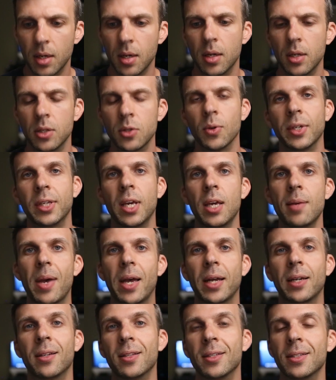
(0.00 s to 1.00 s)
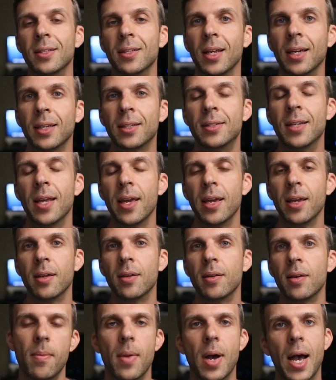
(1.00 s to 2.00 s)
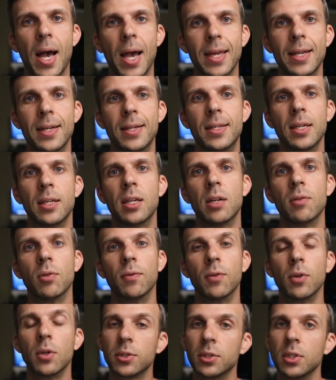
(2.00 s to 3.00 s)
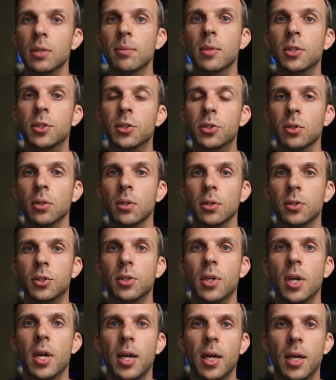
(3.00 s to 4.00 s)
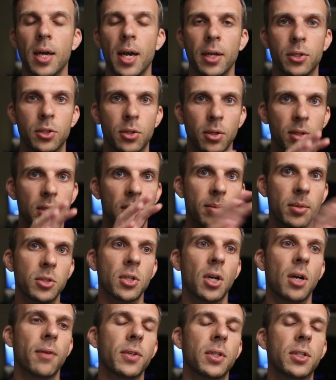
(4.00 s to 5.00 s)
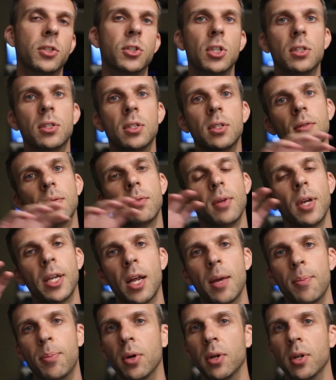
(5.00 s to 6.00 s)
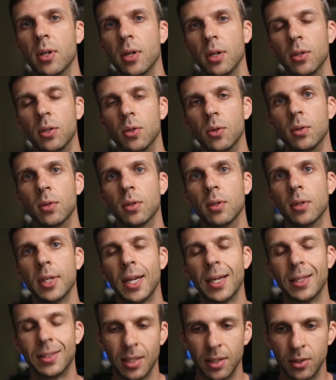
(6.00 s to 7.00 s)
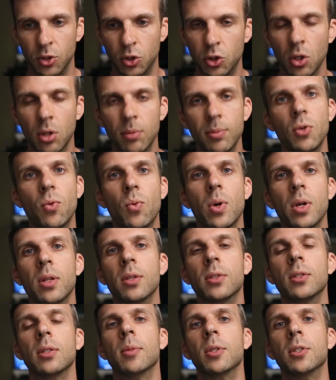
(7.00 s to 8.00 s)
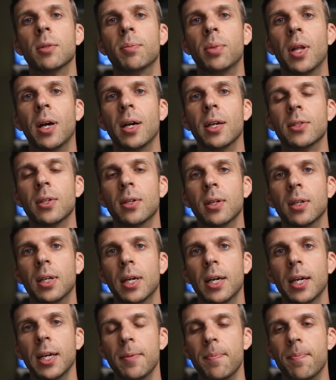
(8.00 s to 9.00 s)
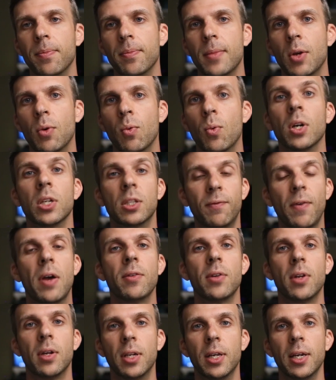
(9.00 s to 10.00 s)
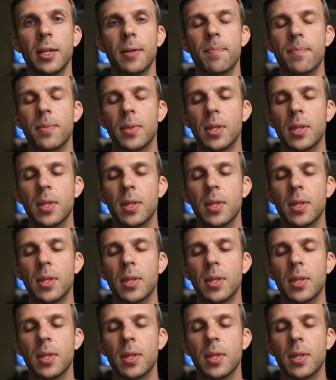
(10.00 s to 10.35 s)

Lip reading: So I came back to this the next day. I did a reverse image search. I took the image off the Kijiji and I put it in Google and I said, show me where this image applies online, where it's found online.